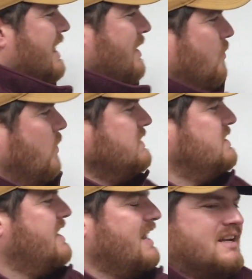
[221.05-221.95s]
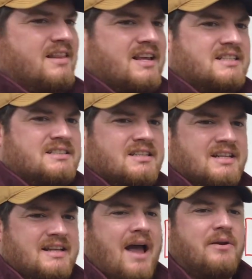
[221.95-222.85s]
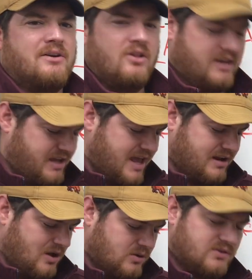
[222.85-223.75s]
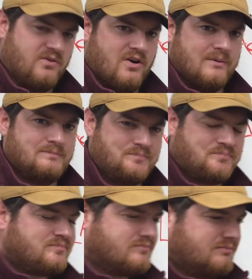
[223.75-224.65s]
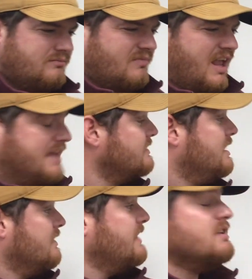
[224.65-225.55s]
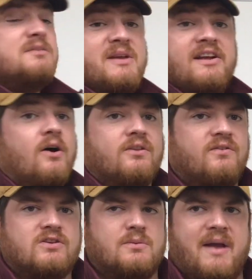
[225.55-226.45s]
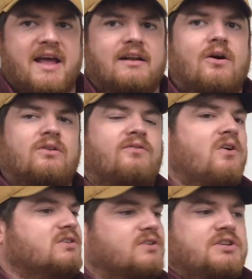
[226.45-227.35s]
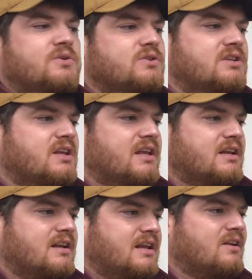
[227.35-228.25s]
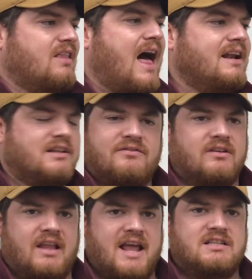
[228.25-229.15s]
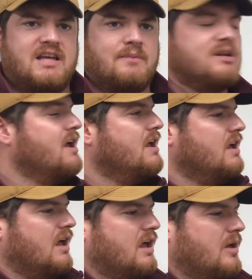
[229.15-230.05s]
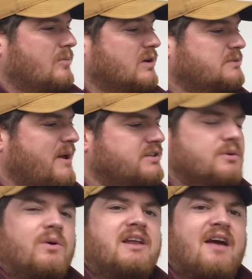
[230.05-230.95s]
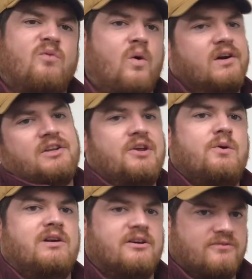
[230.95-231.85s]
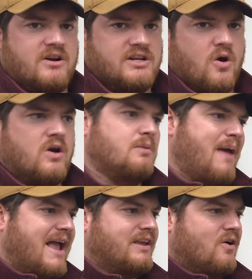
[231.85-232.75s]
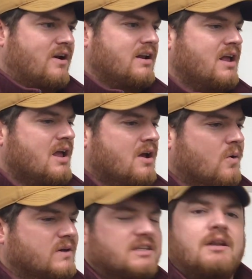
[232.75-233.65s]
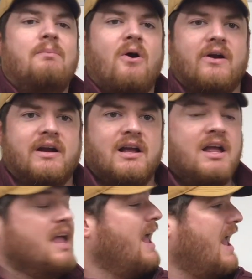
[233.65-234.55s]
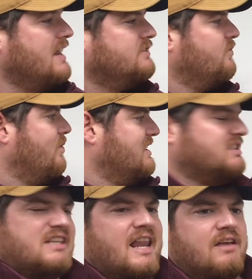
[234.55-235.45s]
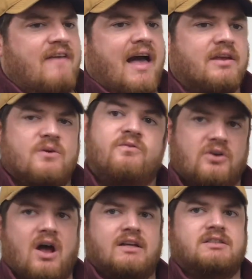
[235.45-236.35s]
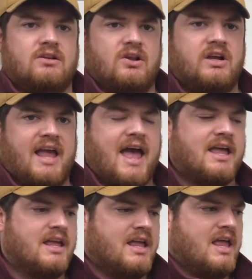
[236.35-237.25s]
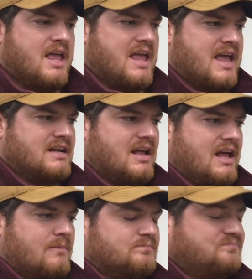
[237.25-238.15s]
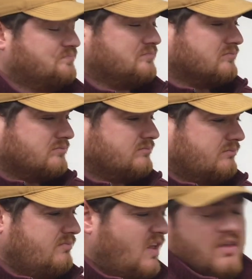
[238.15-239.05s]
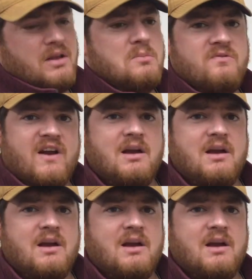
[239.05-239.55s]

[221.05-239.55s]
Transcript: Once you get into this, now you're looking at a cultivar. And that doesn't mean cultivars are bad. Cultivars are used in a lot of different landscapes, especially when you have one or two in your front yard or backyard, or it's in the park, and it's for aesthetic value for us to look at. And they can be very